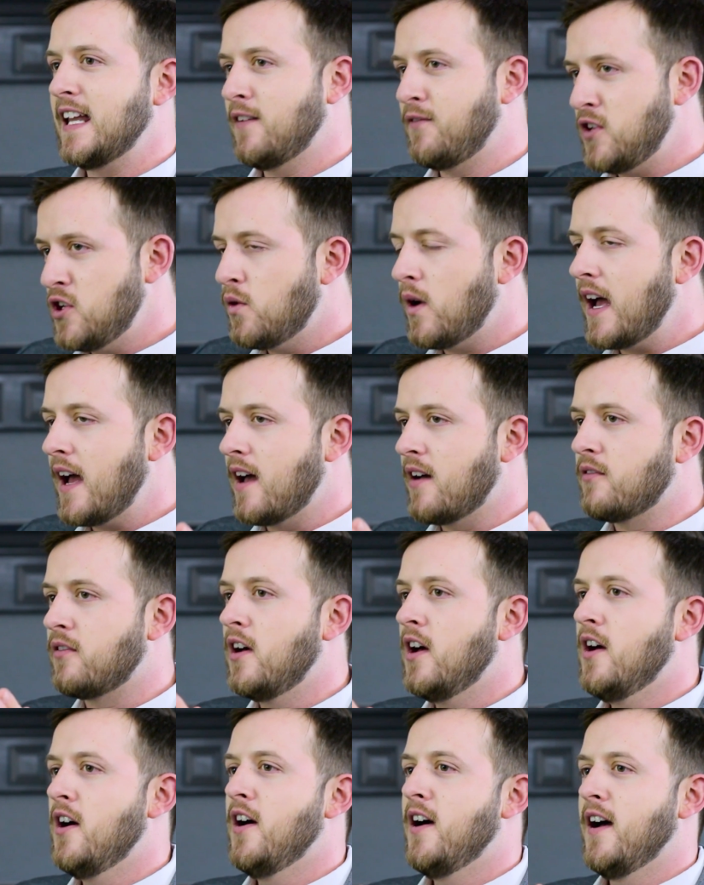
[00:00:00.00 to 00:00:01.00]
if you have
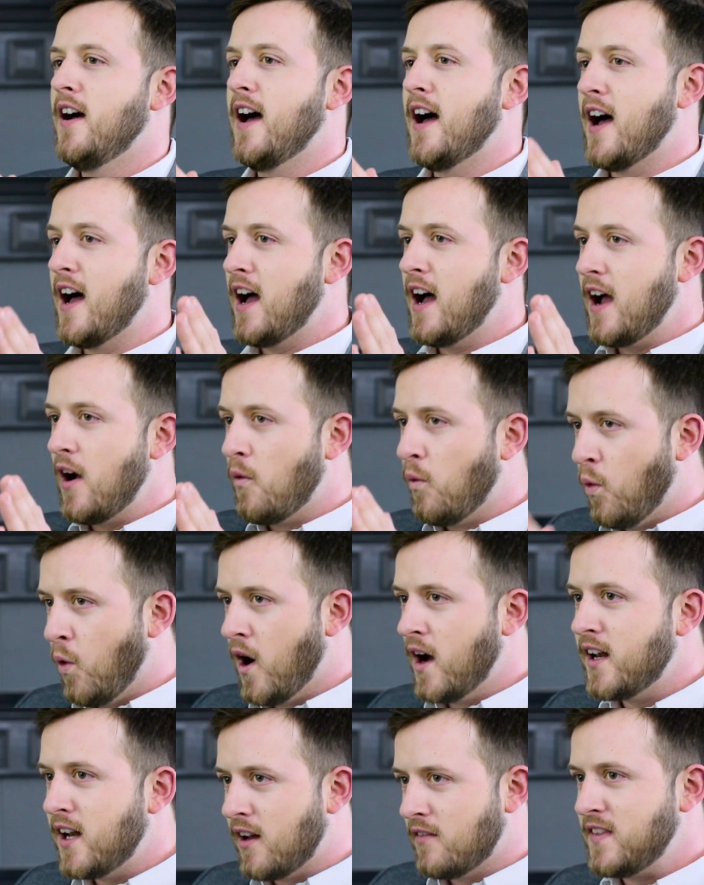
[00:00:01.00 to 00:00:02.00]

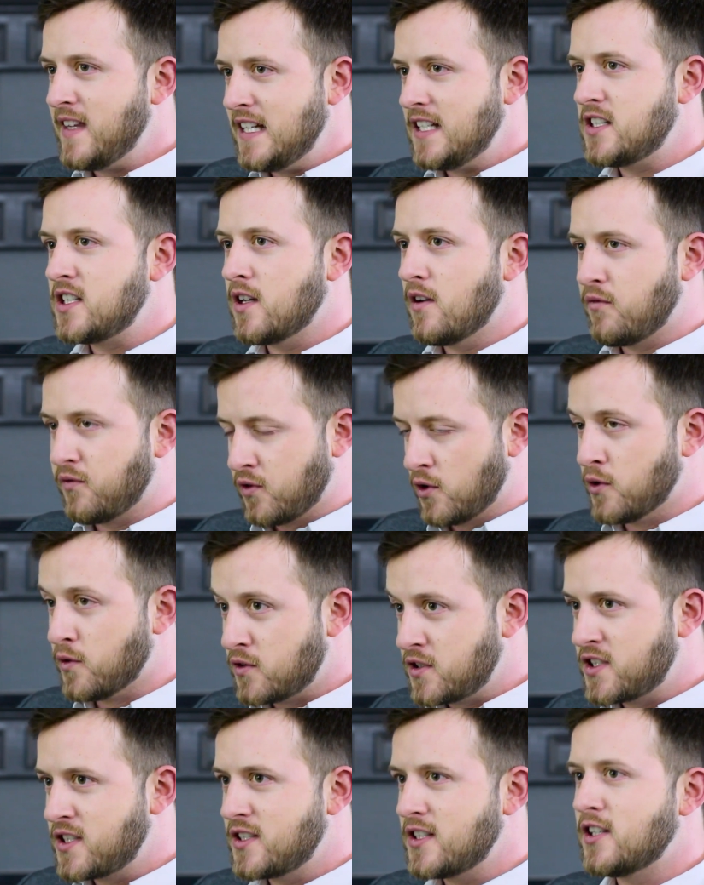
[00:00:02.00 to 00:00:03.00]
one of these
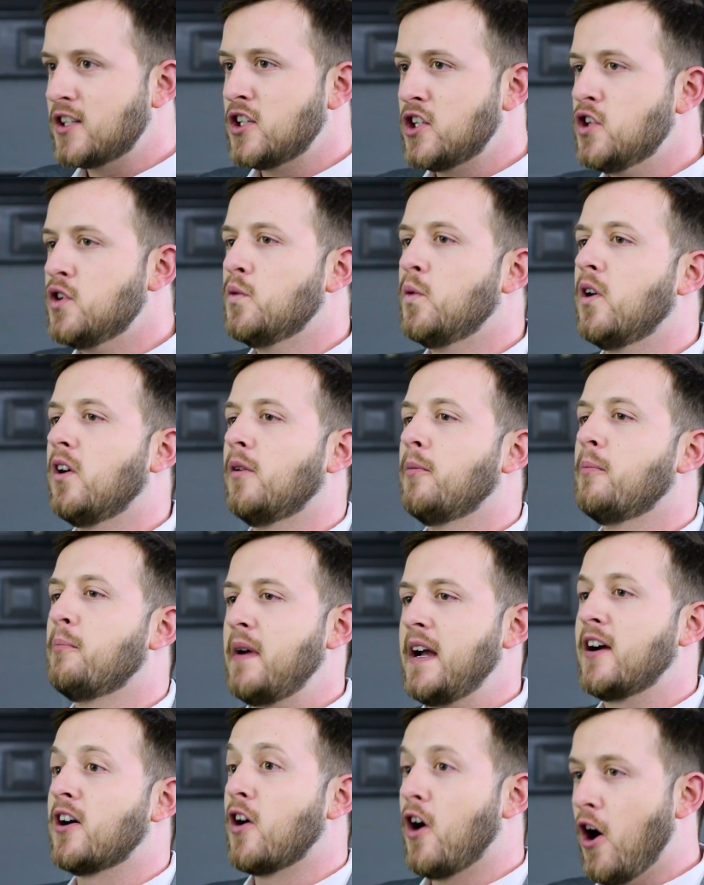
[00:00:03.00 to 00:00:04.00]
fruits, you will
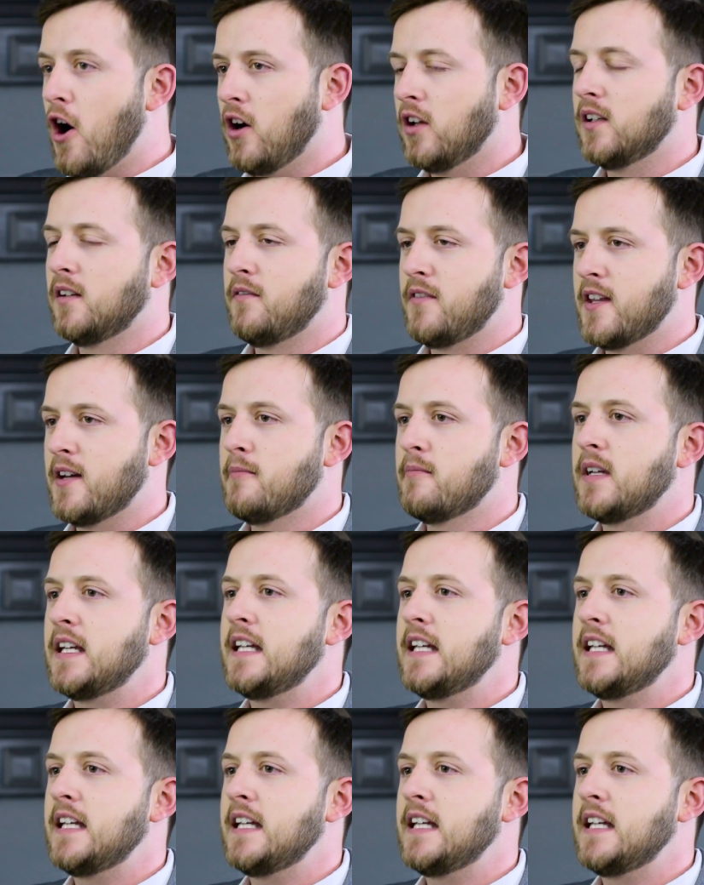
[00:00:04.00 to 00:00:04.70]
bear all of them.